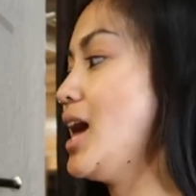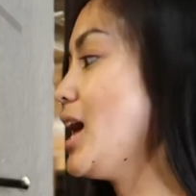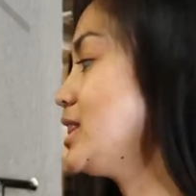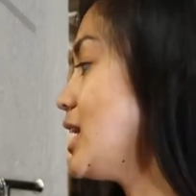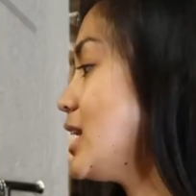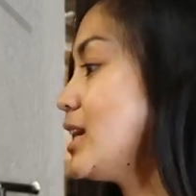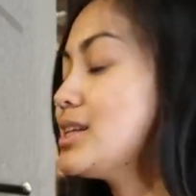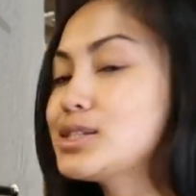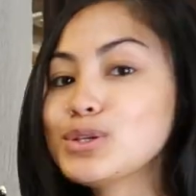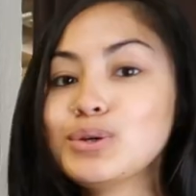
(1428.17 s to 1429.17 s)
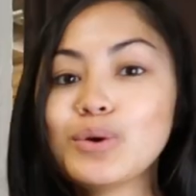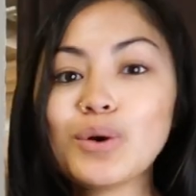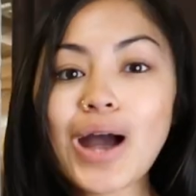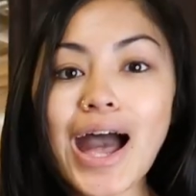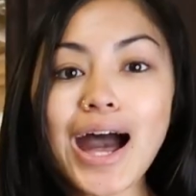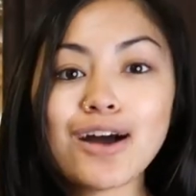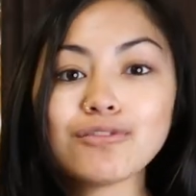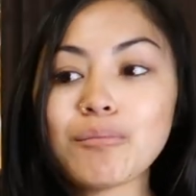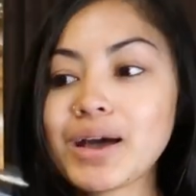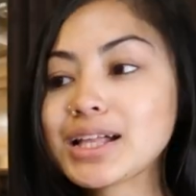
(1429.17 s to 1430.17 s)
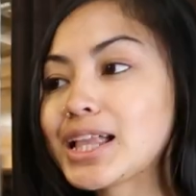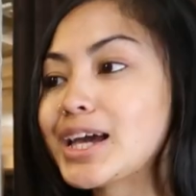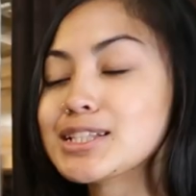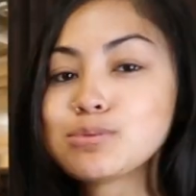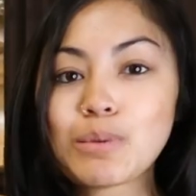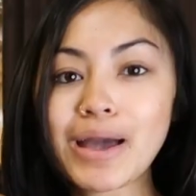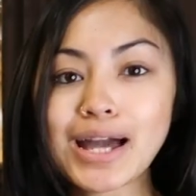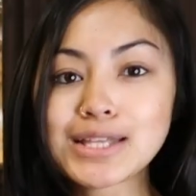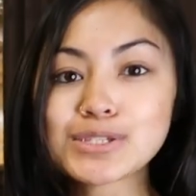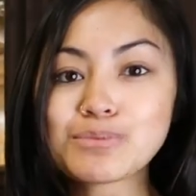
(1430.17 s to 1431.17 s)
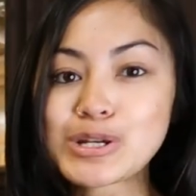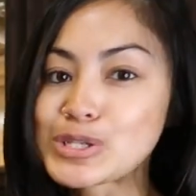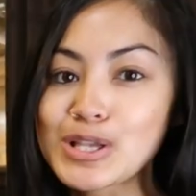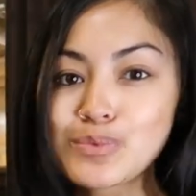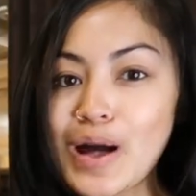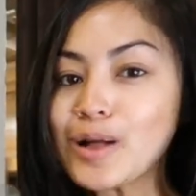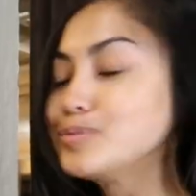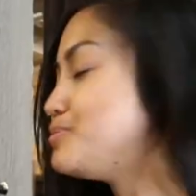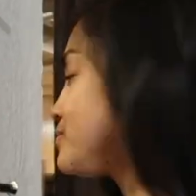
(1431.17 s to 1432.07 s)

And then I get to have my clients be my customers as well.